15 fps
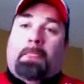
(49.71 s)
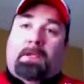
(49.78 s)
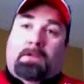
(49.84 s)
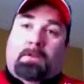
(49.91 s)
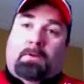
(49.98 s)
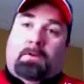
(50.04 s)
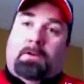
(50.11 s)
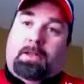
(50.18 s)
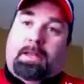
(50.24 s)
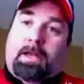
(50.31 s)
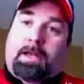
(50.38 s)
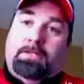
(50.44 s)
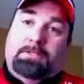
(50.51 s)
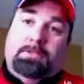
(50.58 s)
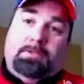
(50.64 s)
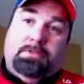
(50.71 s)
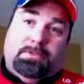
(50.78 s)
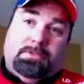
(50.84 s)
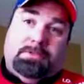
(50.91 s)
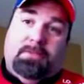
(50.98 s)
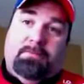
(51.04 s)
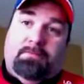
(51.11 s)
A lot of guys use the
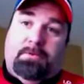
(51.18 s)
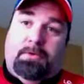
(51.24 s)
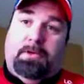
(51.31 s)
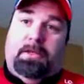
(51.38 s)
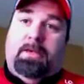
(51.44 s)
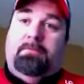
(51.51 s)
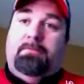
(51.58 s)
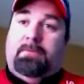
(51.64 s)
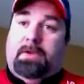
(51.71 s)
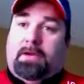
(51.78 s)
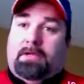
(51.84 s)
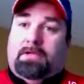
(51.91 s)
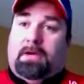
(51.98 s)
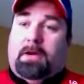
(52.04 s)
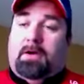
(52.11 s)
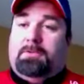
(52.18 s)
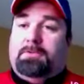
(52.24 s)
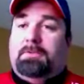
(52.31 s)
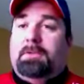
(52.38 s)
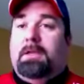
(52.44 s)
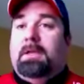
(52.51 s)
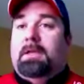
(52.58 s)
7'11"
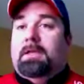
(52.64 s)
Veritas.